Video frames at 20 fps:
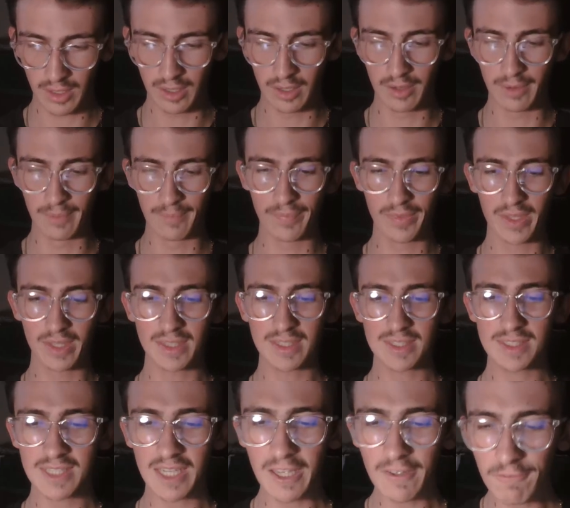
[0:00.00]
Um,
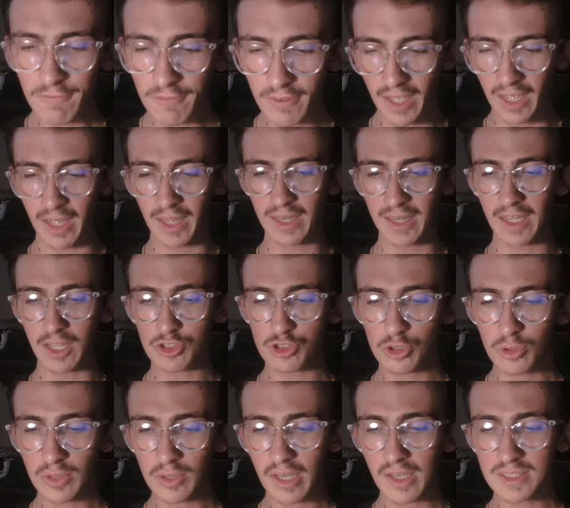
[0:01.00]
in the same vein, a
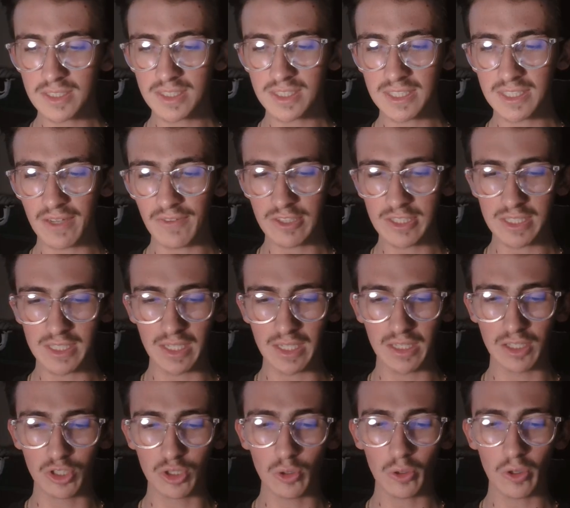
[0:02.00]

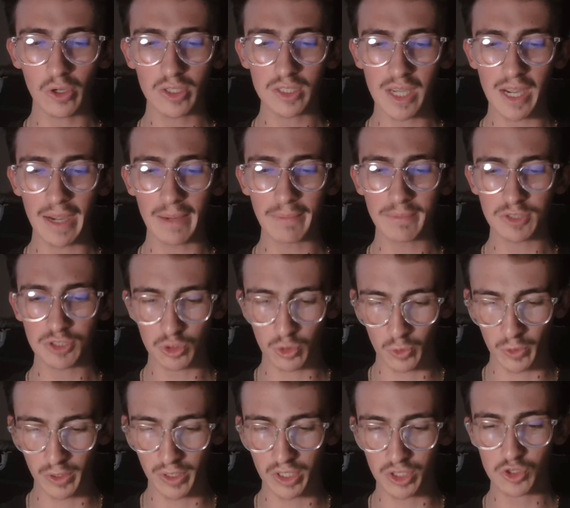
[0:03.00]
2017 New York Times
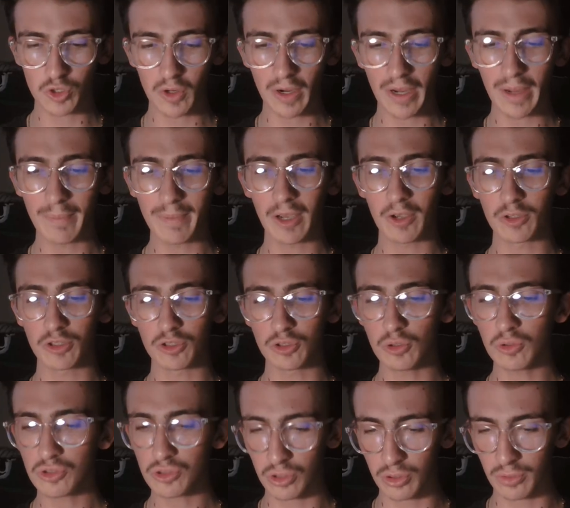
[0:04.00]
story described how
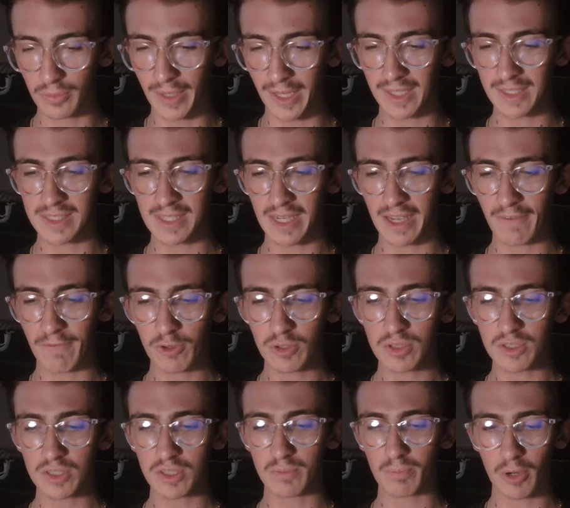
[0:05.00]
YouTube, in its
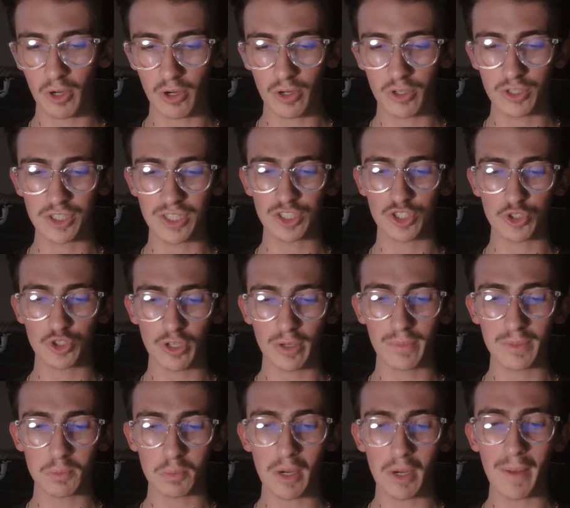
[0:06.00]
effort to purge
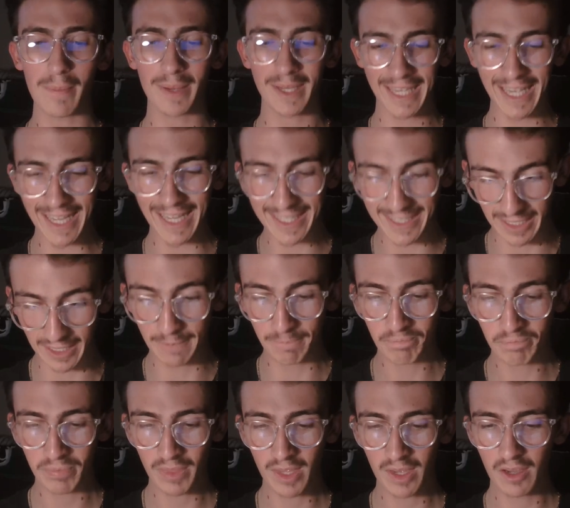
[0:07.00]
extremist
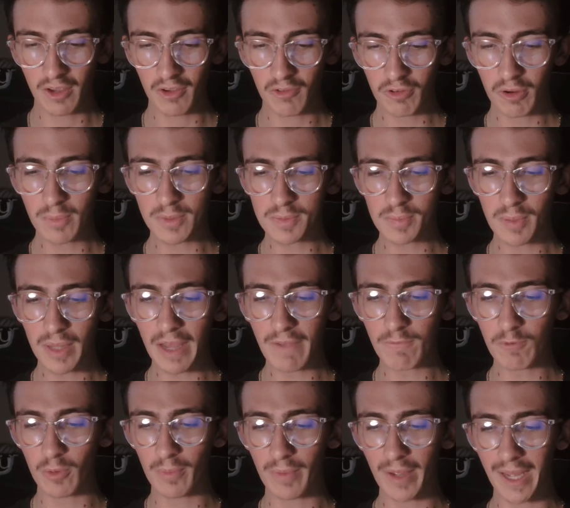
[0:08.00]
propaganda from its
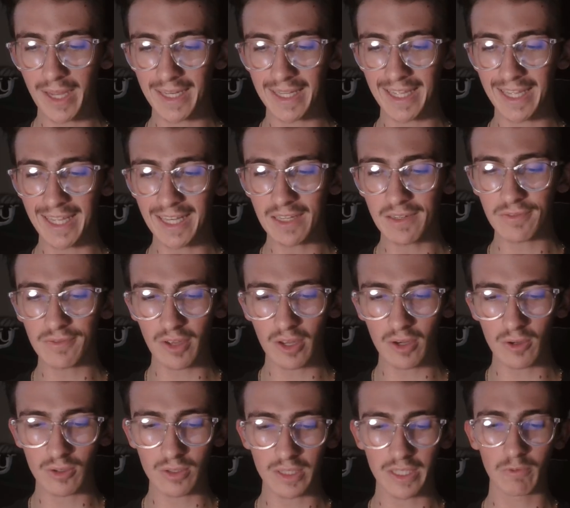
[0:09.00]
platform, had
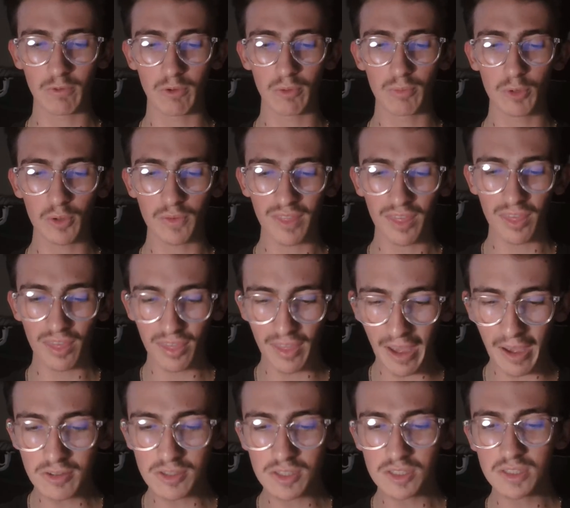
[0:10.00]
inadvertently removed
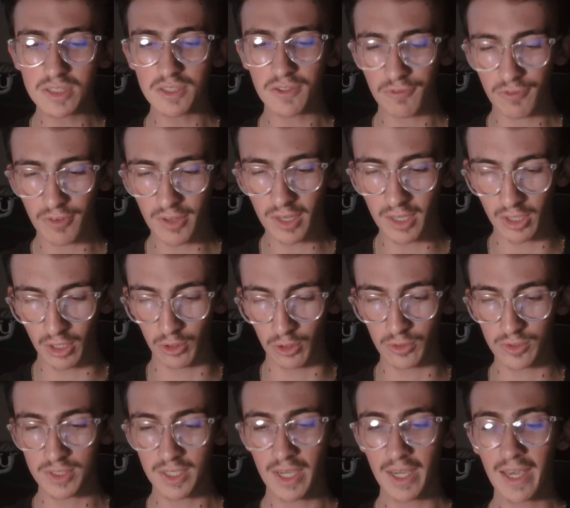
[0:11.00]
thousands of
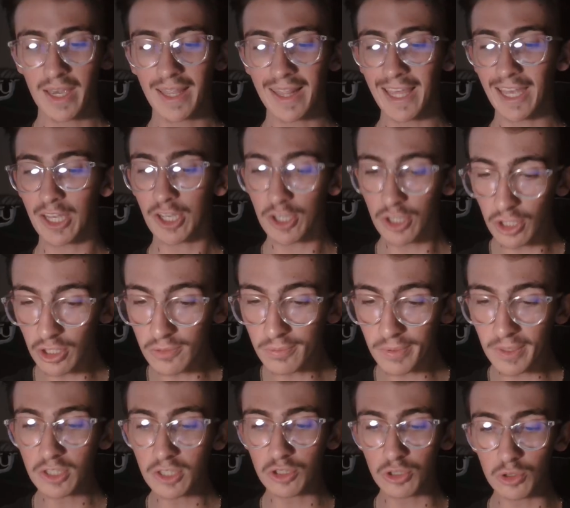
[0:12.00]
videos that
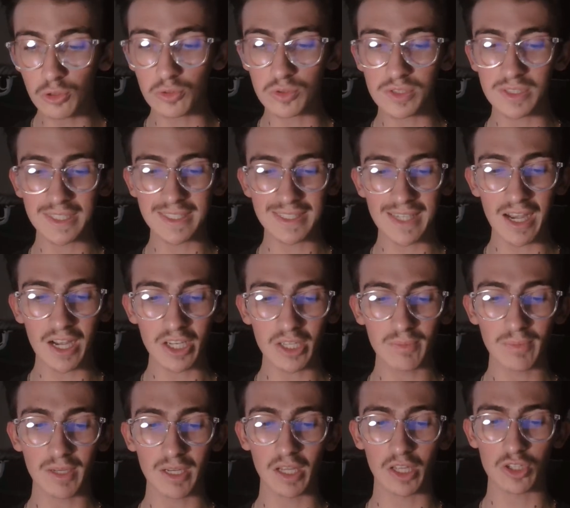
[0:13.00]
could be used to
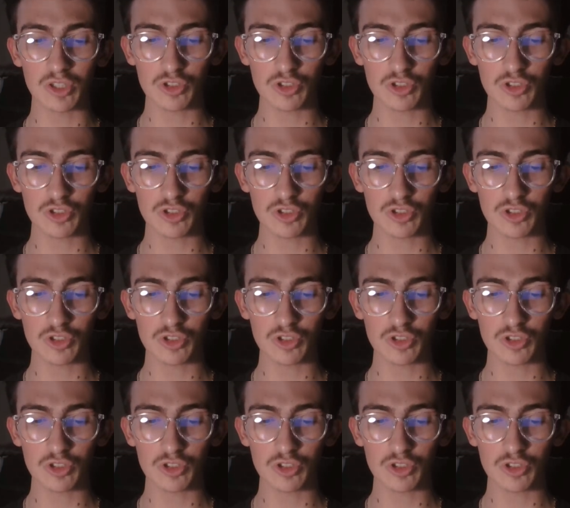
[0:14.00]
document